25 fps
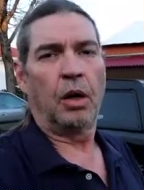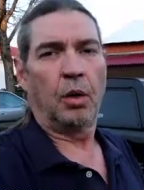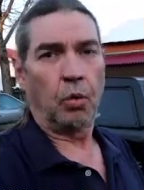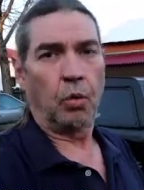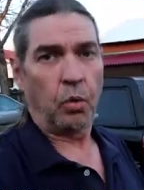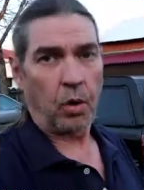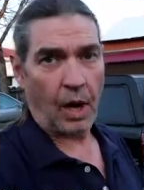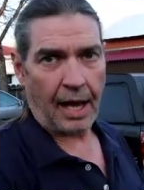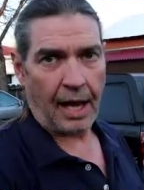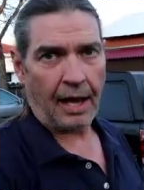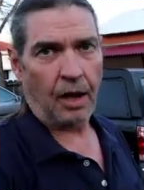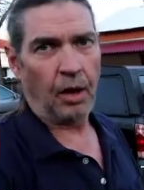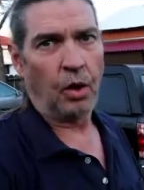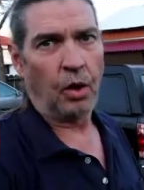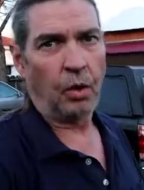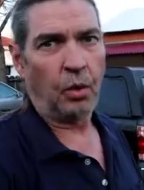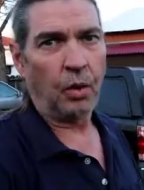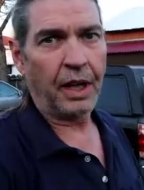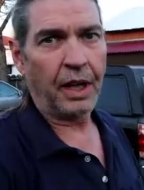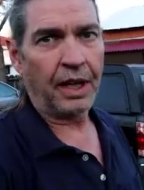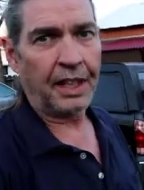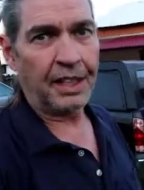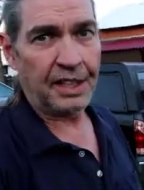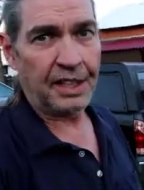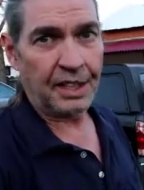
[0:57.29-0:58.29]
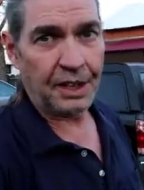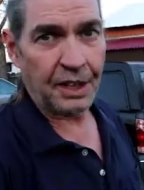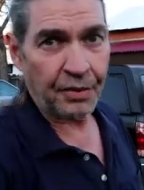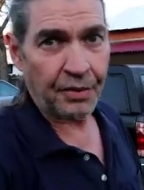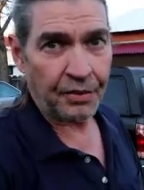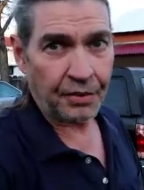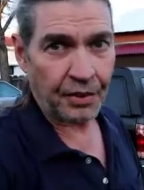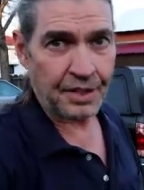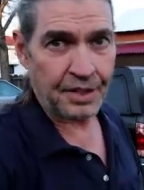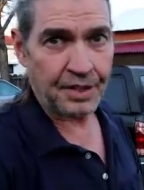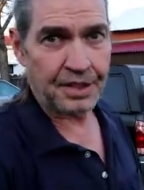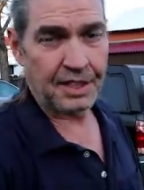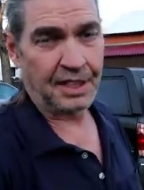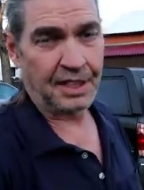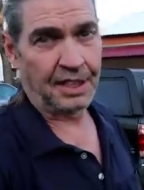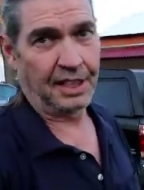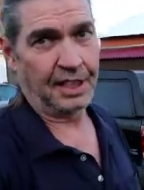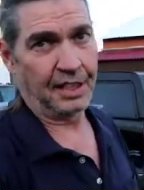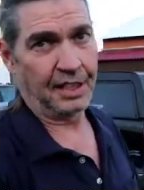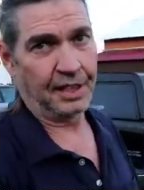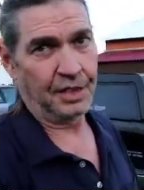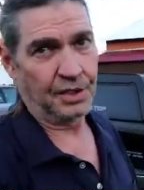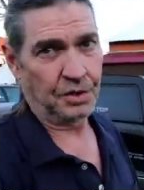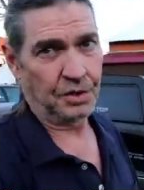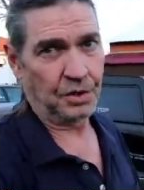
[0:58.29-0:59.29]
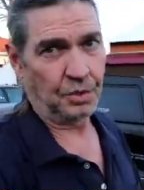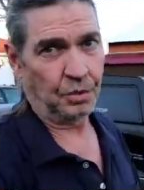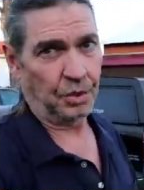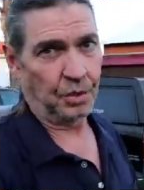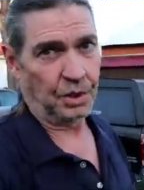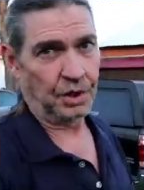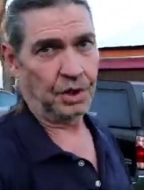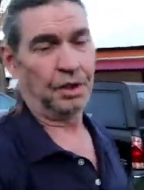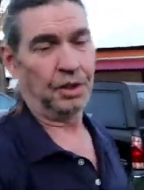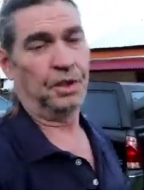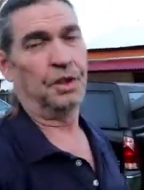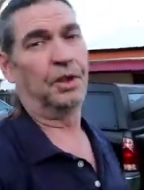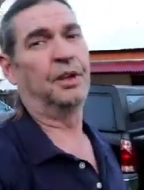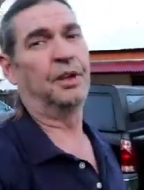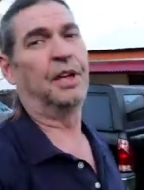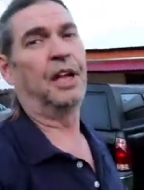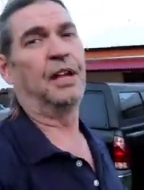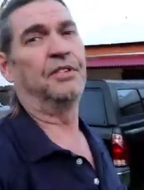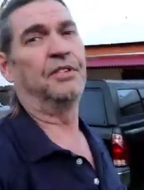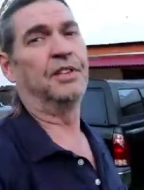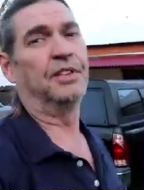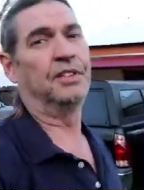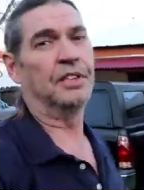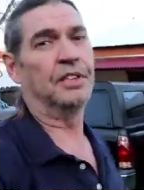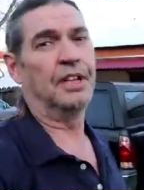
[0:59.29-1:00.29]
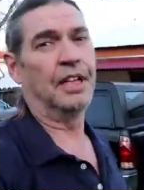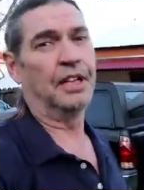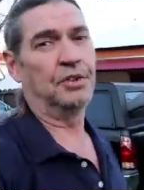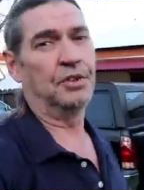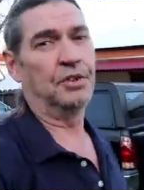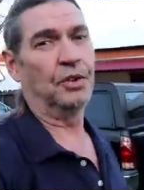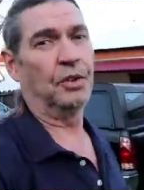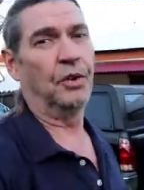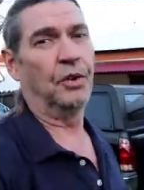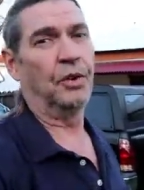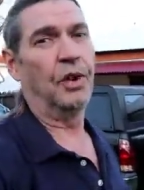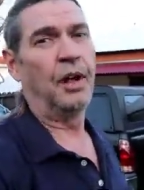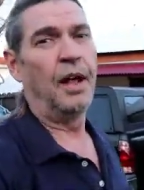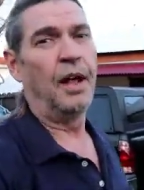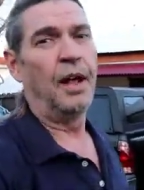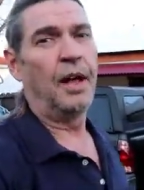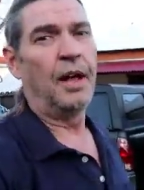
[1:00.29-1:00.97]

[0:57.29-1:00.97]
wow, what a difference it is when you don't have a schedule.